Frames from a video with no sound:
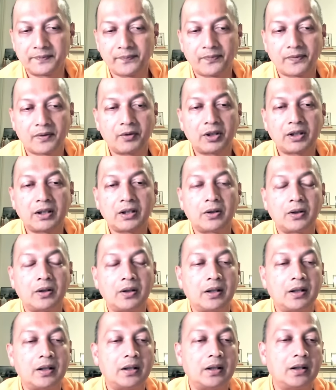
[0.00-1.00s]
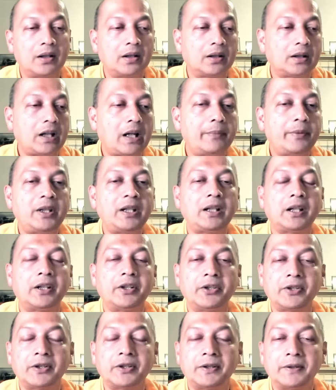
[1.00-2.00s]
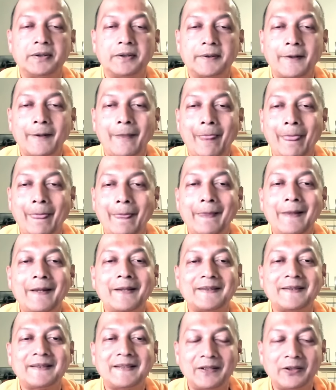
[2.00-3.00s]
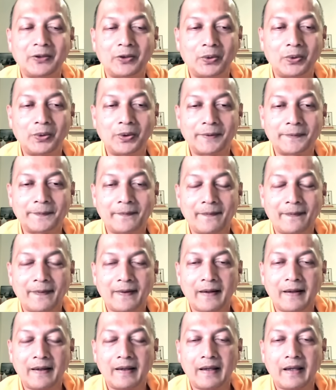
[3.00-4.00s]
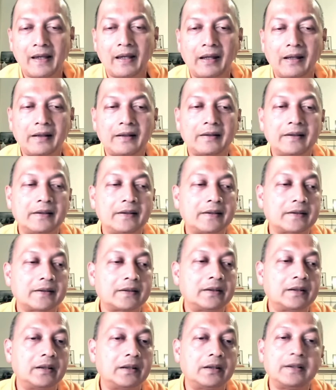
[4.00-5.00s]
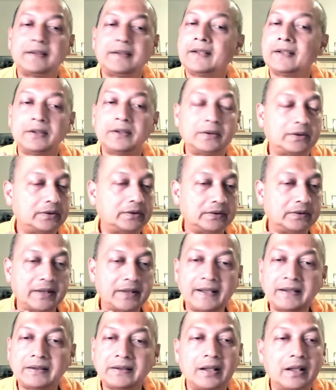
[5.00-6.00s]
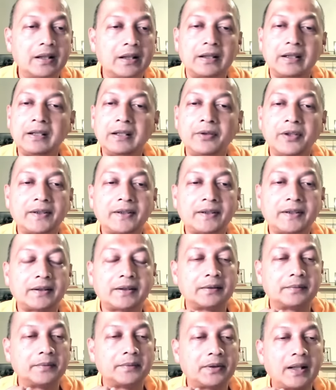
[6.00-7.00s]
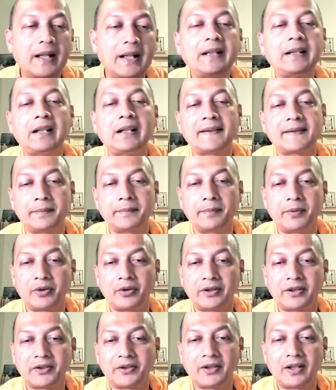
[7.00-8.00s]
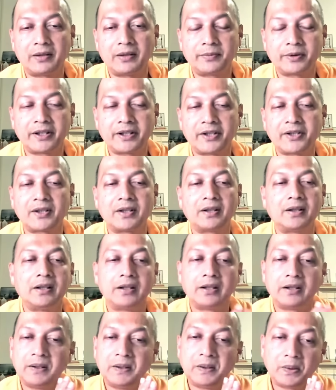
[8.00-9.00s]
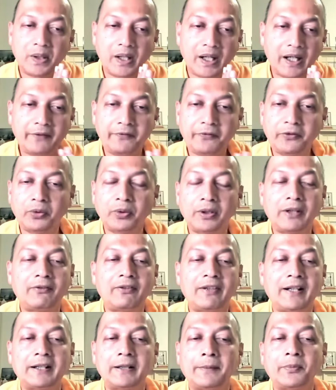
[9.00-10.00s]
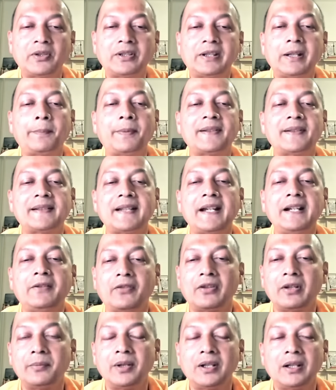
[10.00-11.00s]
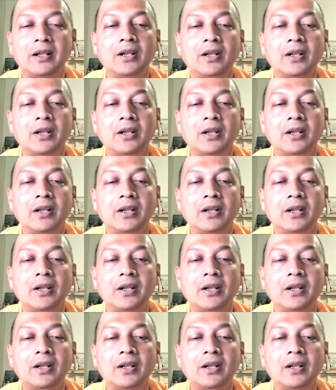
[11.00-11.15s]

what he called kamini kanchan, lust and gold. And he says that he was relentless about it, Sri Ramakrishna. You have to give that a step aside from it